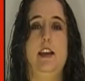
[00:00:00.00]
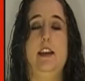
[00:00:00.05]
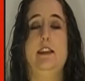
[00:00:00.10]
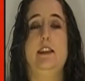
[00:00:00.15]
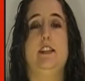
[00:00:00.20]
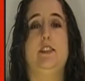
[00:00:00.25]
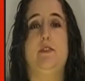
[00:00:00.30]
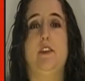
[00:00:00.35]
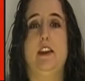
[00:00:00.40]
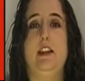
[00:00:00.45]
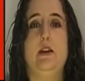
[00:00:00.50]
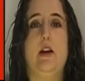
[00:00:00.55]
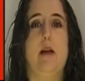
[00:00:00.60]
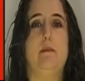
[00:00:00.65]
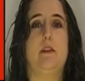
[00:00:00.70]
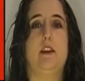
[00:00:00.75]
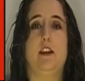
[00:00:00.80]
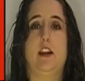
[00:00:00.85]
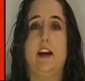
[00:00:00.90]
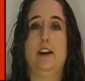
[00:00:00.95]
in this video, I'm
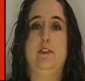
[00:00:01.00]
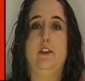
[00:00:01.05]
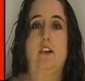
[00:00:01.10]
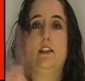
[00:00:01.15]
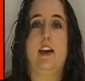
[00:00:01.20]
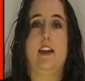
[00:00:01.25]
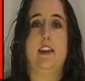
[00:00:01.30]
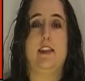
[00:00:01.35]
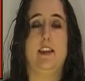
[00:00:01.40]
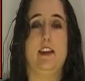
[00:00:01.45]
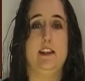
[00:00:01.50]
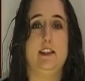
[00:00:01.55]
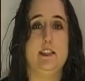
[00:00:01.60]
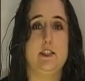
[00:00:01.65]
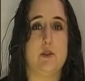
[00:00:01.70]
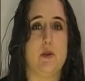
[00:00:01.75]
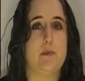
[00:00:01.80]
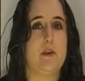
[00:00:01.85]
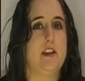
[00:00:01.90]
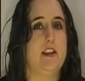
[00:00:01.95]
going to cover a lot of things,
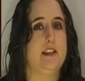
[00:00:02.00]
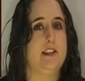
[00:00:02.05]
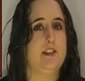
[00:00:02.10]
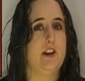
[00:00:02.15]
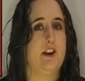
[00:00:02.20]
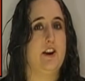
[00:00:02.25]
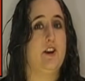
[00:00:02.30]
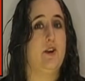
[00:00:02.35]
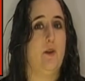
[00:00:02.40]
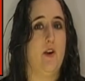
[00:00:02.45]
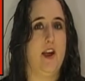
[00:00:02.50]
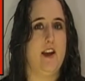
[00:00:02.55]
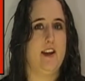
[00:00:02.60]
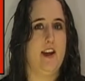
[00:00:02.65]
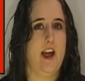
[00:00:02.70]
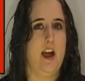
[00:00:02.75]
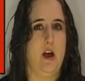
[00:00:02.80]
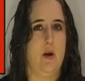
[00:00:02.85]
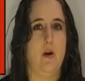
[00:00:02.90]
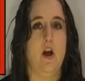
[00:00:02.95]
so I'm going to get started right
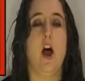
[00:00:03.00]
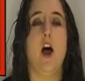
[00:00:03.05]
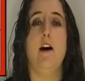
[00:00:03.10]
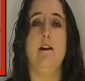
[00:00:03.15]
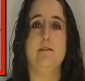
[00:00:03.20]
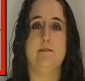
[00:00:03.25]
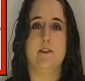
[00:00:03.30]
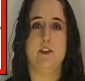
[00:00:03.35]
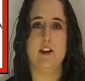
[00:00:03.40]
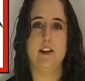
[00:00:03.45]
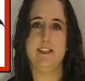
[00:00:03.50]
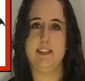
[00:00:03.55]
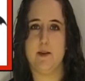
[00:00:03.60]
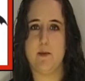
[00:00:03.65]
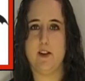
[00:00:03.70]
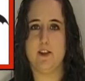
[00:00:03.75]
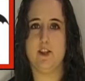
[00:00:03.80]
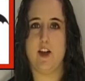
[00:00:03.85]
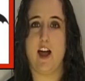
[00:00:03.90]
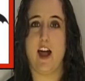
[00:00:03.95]
now. First, I
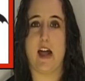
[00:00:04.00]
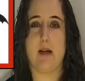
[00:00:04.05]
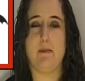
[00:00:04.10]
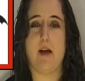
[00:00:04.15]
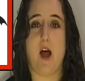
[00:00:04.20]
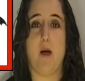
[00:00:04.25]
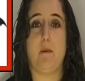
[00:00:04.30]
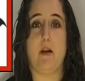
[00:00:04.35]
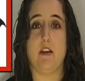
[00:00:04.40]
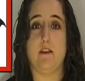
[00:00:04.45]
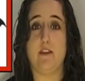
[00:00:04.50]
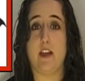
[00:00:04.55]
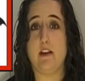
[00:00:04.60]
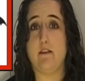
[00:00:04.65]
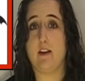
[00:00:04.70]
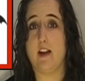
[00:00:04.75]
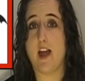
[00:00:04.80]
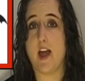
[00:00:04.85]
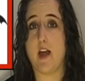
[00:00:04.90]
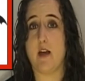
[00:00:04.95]
want to talk about my
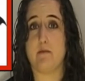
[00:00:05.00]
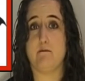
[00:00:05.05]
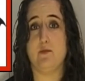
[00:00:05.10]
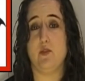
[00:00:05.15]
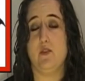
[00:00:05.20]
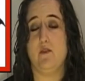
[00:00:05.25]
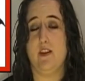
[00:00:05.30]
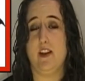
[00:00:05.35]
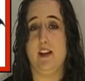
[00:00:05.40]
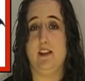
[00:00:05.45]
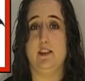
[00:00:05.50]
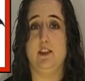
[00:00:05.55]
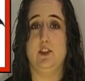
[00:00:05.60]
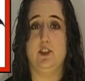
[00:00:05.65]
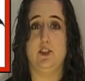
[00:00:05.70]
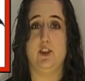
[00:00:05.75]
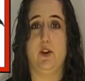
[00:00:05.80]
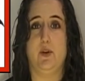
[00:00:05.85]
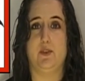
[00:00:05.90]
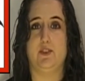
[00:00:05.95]
favorite movies and
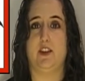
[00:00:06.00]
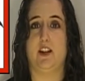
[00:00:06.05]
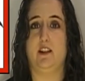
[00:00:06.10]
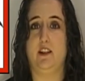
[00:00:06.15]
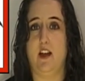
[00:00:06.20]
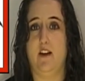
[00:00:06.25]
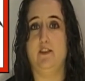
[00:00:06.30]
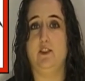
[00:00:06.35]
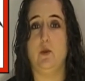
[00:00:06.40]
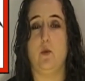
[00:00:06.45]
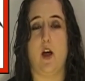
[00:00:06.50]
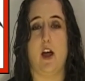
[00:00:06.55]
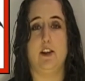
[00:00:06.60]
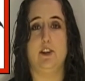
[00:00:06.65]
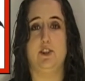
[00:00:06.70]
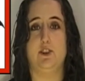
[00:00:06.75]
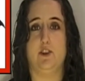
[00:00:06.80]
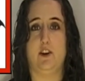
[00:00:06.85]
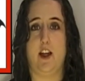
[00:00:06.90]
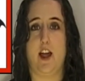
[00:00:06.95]
shows I love to
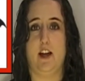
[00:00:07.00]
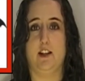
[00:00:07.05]
watch during